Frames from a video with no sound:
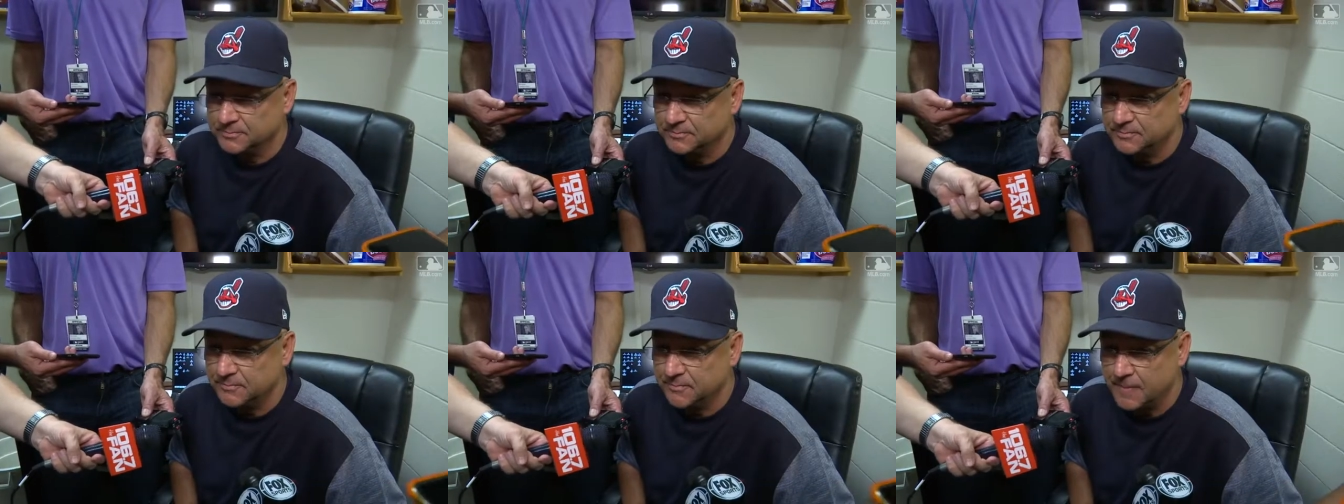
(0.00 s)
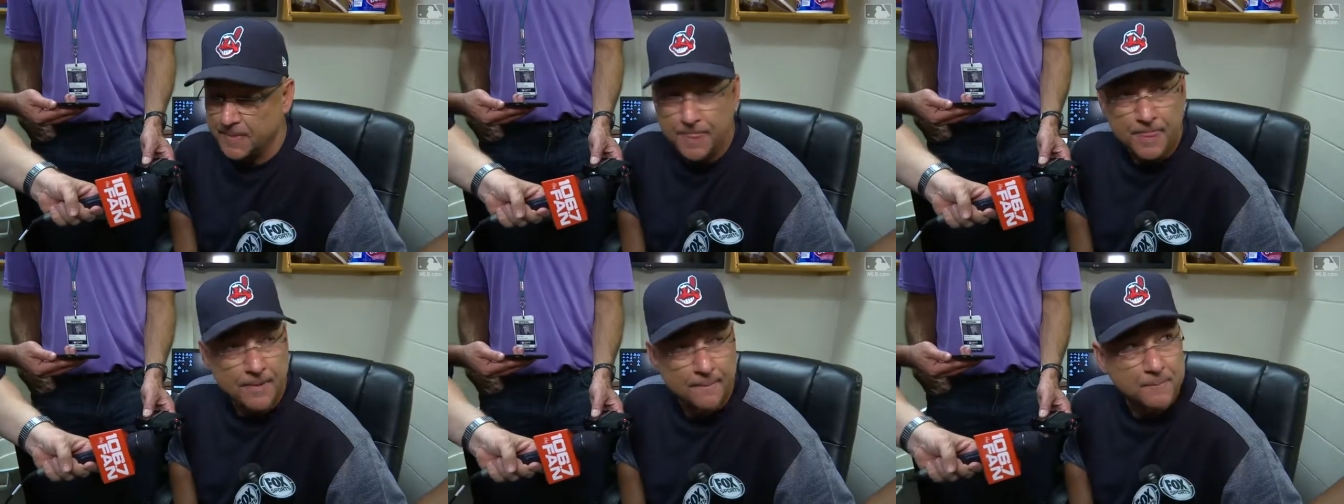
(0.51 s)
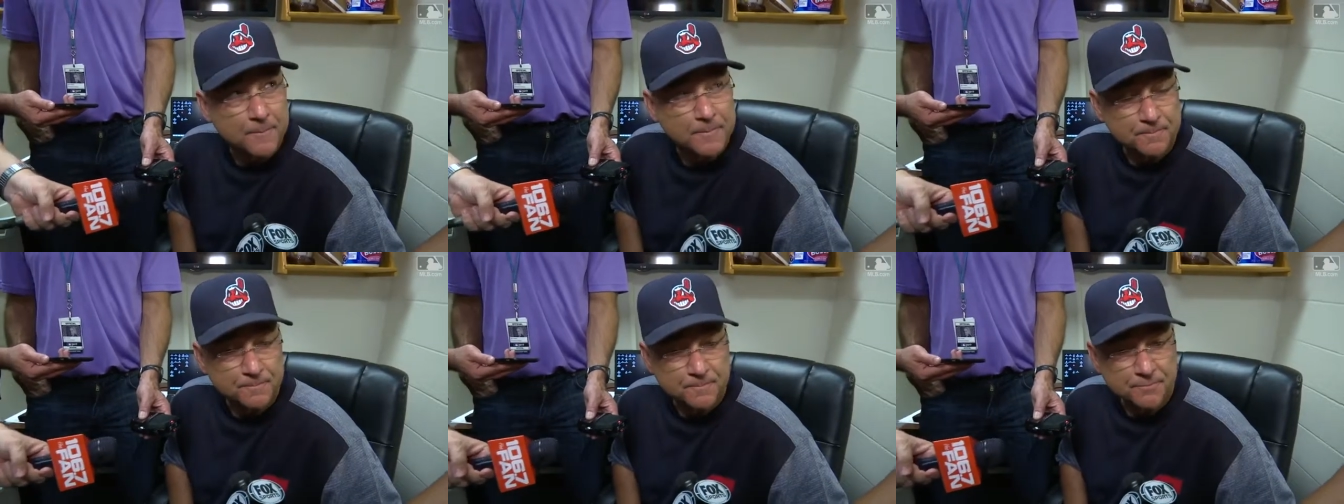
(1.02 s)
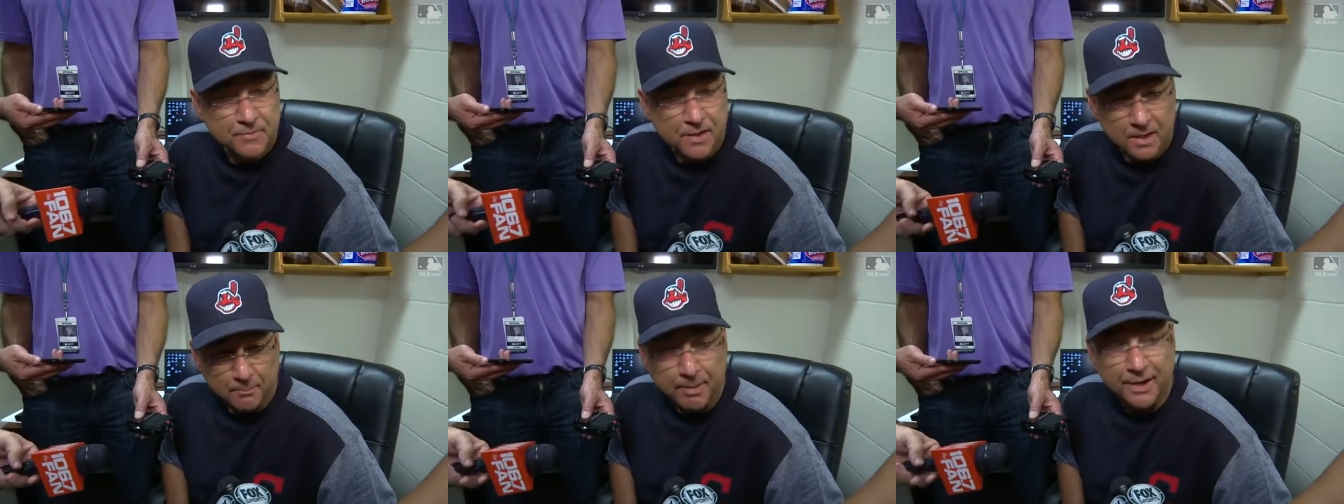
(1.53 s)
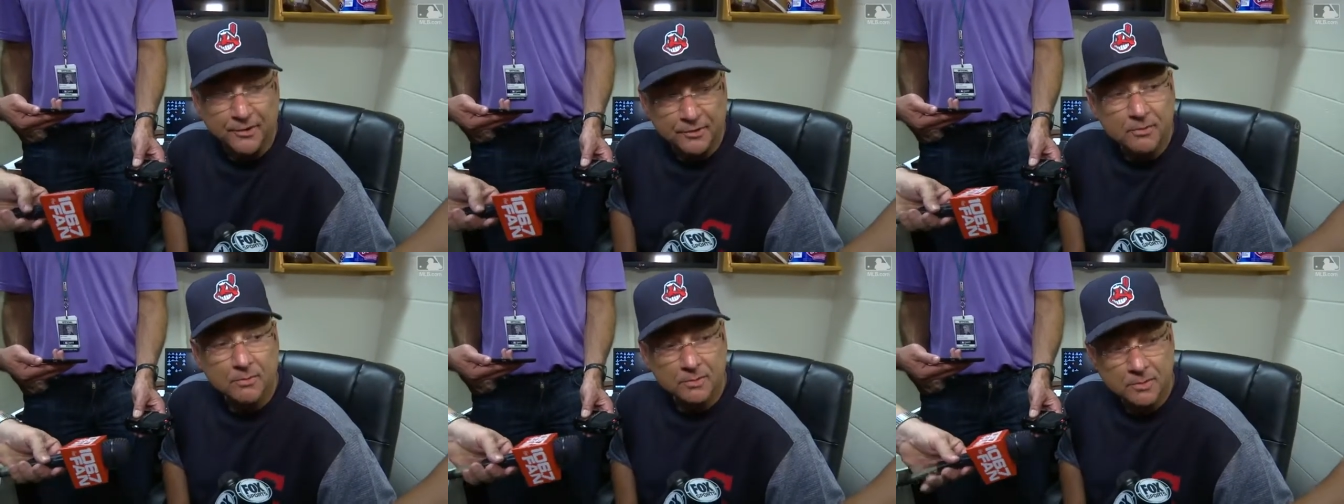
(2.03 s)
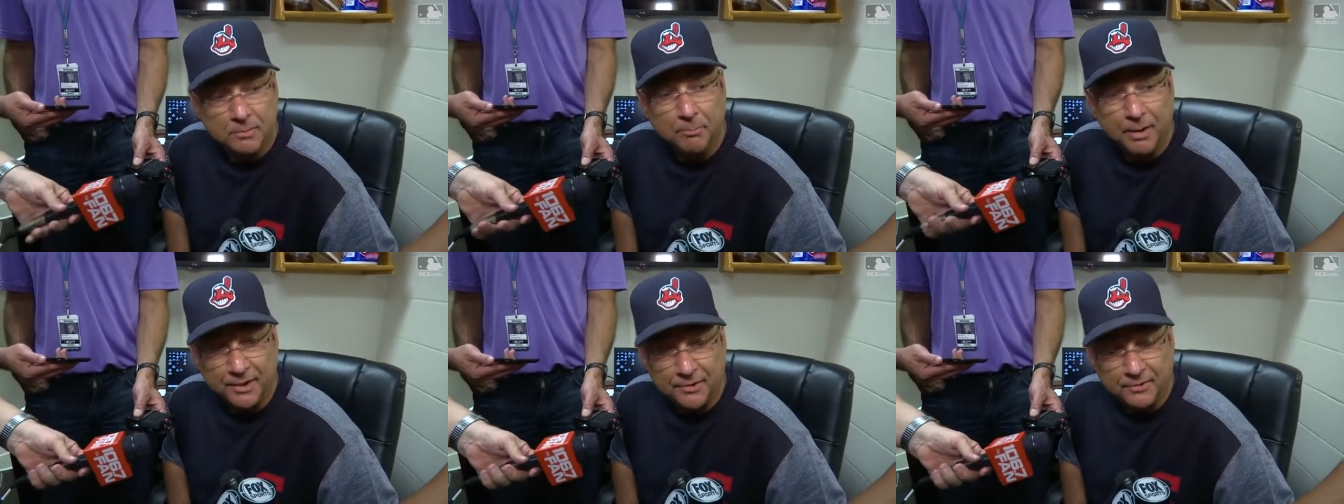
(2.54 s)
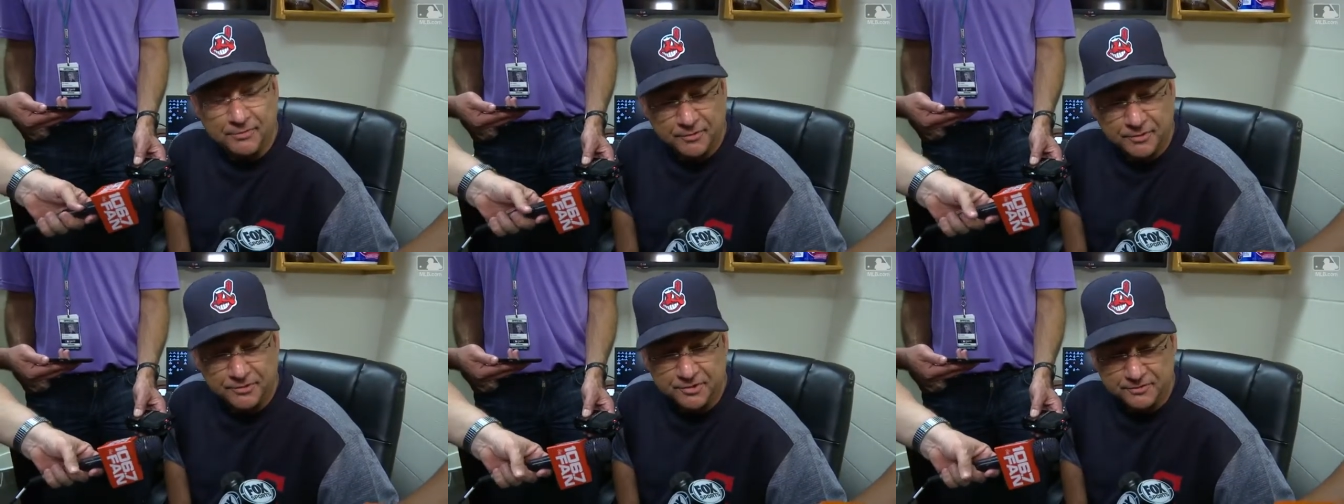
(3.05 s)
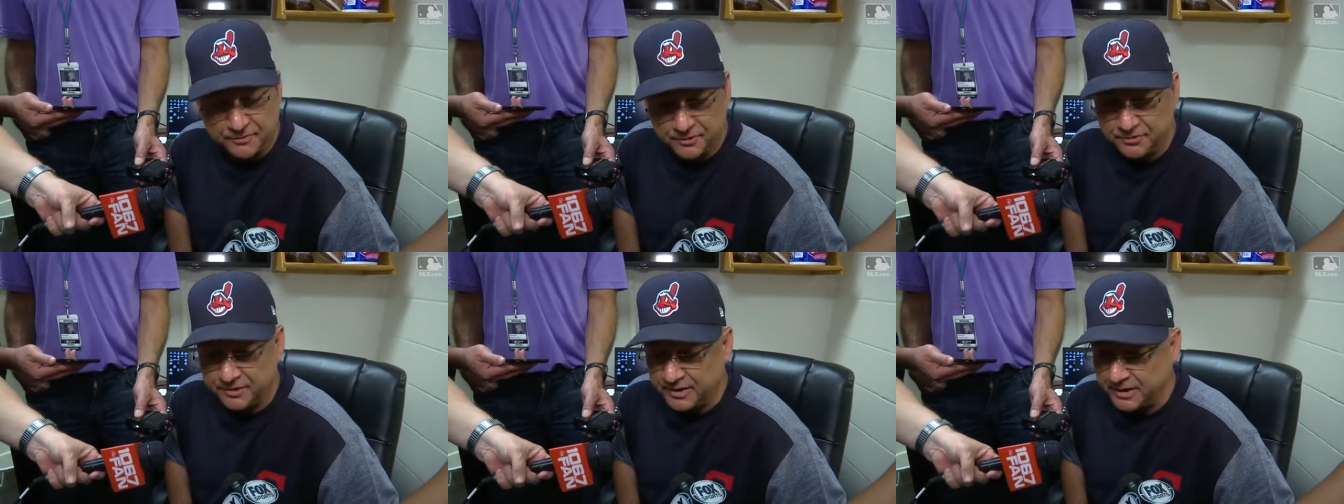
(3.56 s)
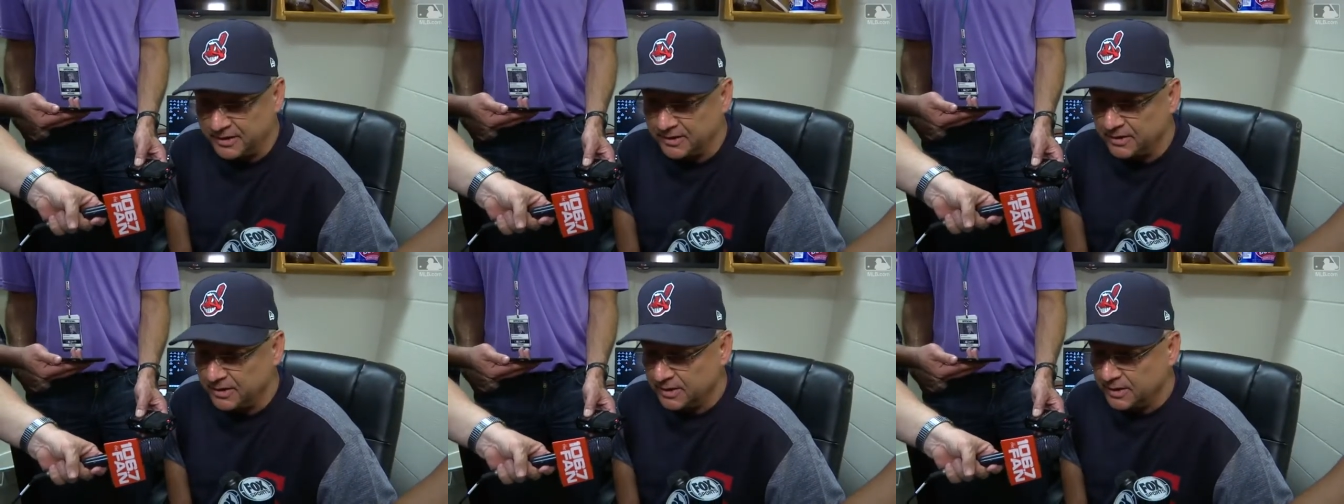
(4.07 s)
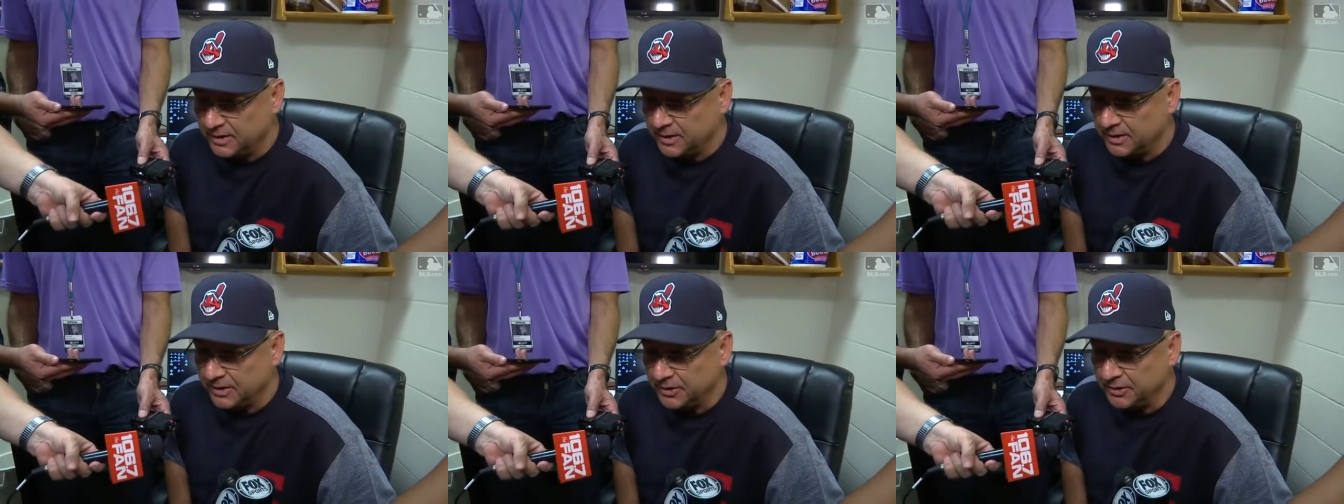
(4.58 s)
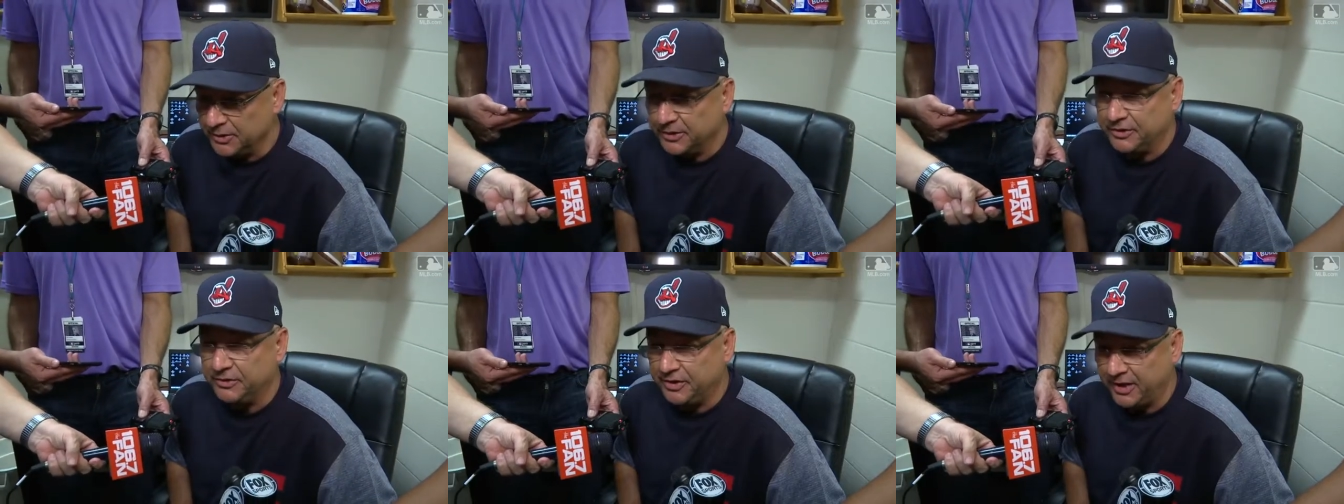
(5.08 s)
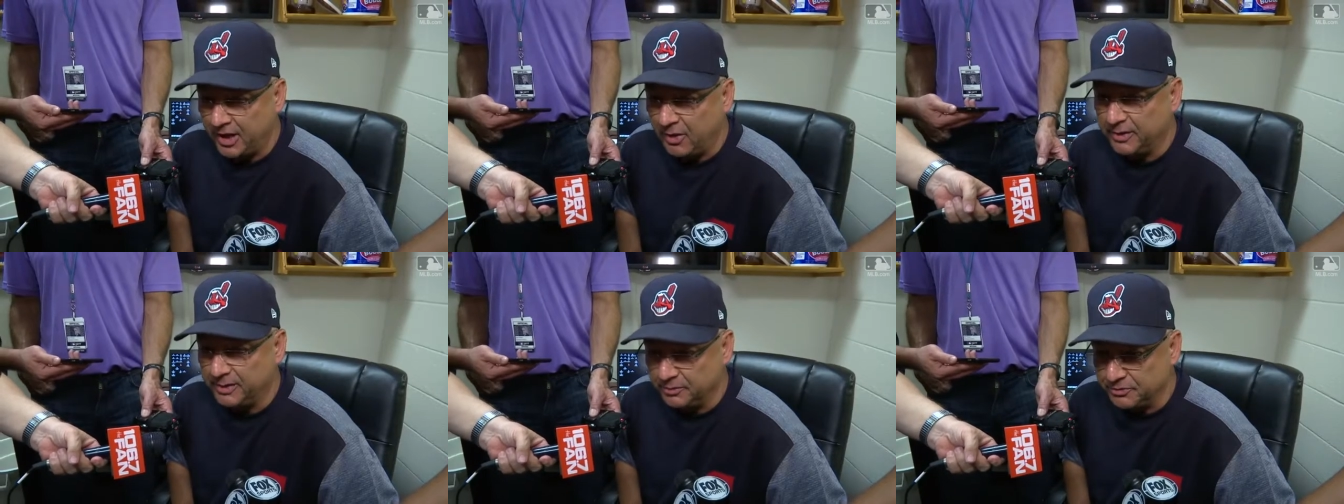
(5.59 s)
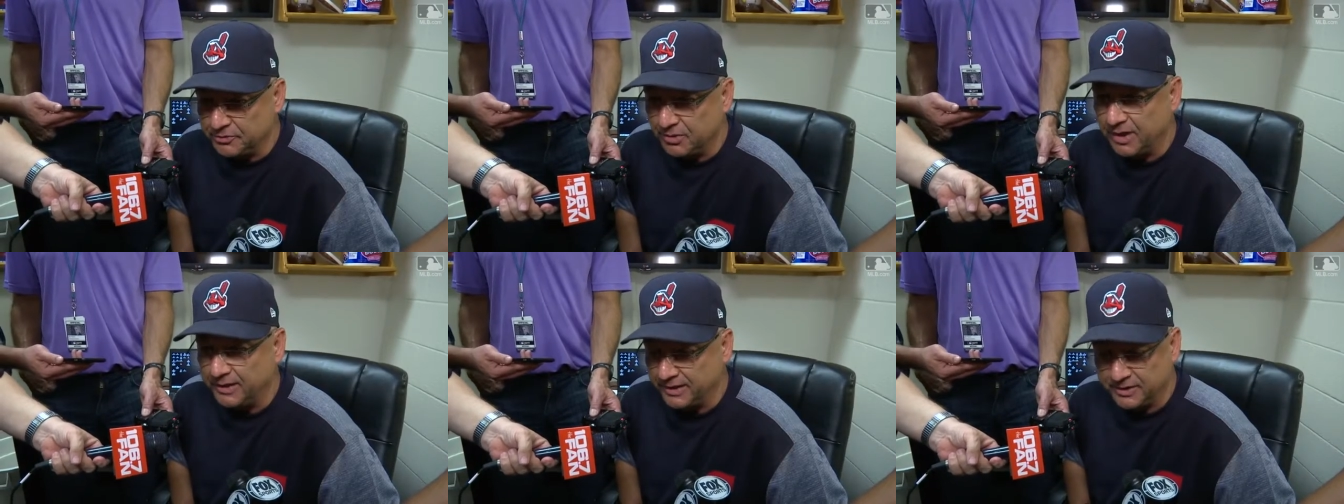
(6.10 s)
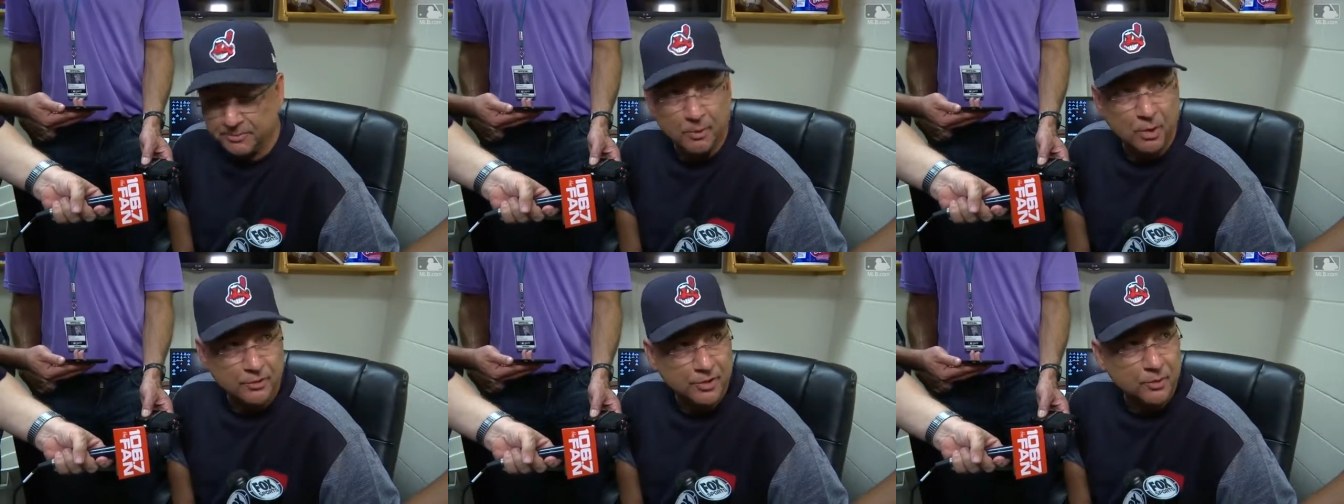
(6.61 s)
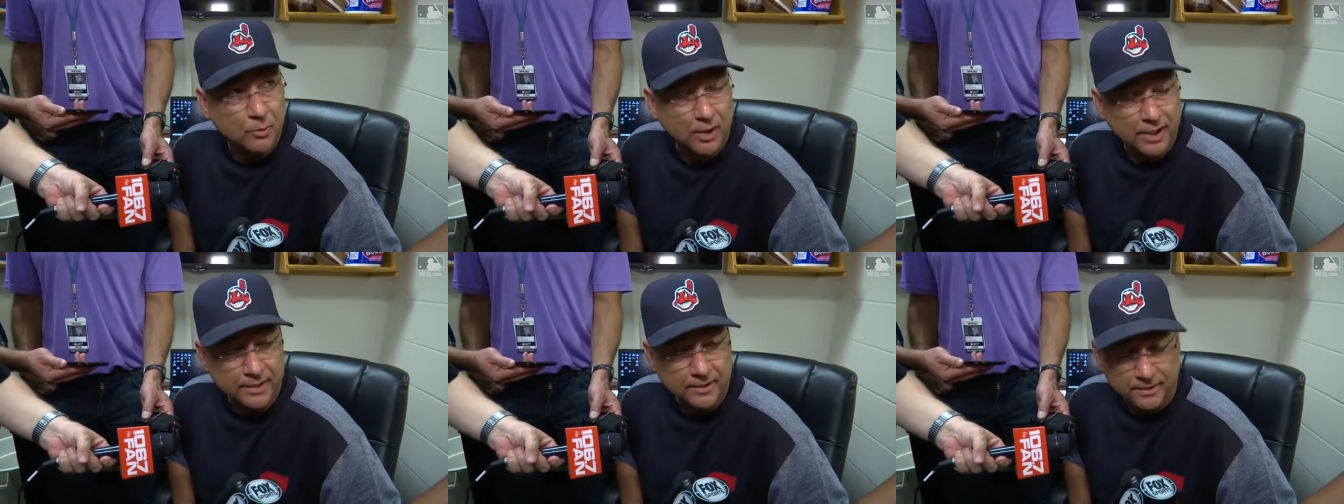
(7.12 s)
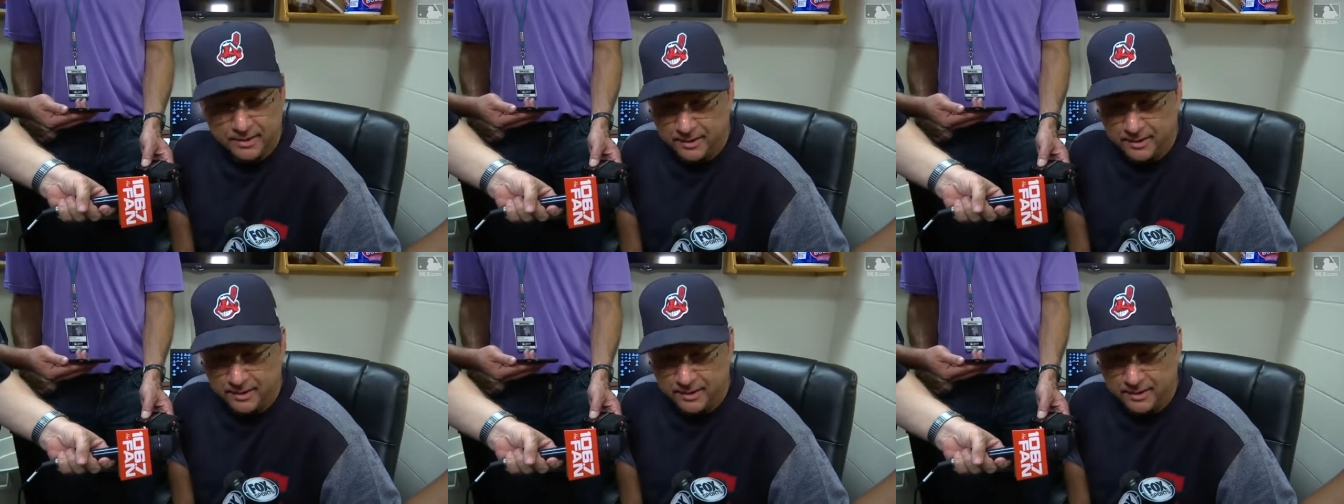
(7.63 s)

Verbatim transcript: What do you think of Lindor's at bats tonight? Better, better. First, first inning, you know, you could tell he was trying to hit the ball the other way,